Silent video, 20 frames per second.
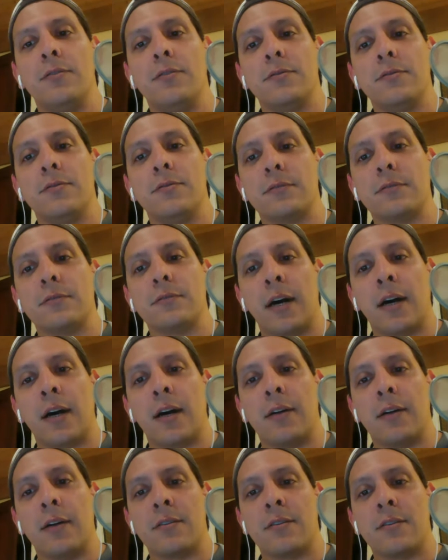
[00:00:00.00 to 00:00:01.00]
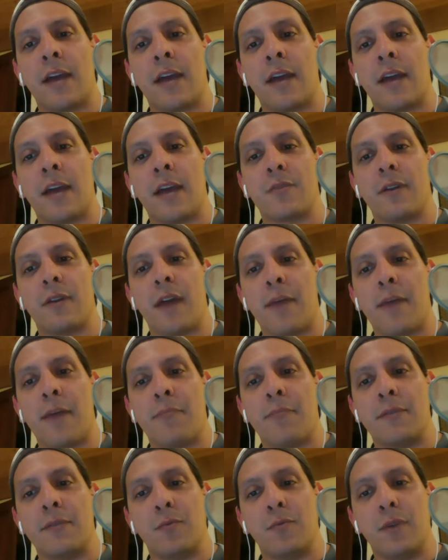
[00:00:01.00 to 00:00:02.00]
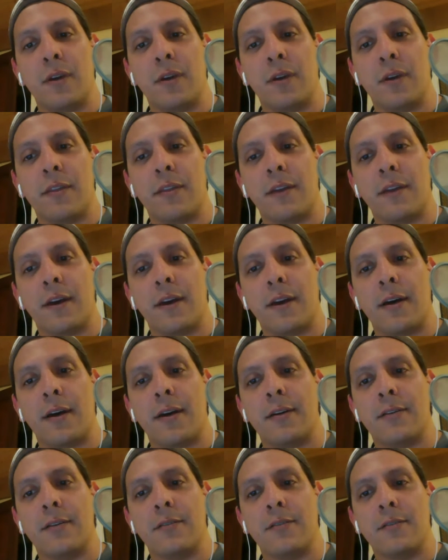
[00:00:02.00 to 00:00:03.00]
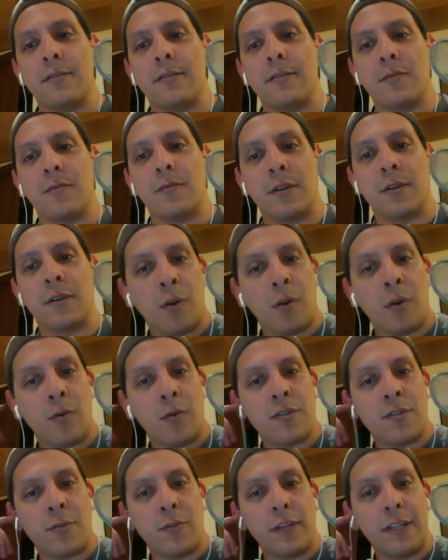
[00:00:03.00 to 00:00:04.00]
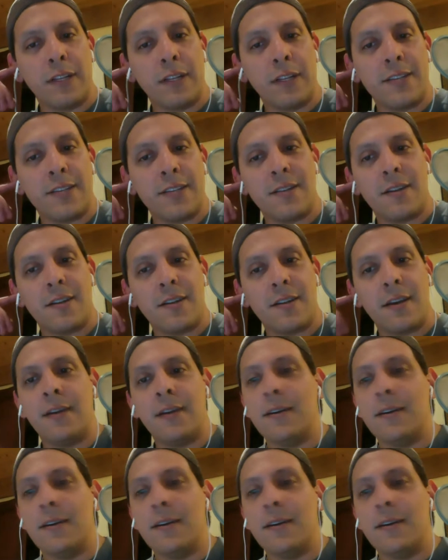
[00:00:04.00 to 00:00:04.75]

Tyrus, what happened with what was the release today?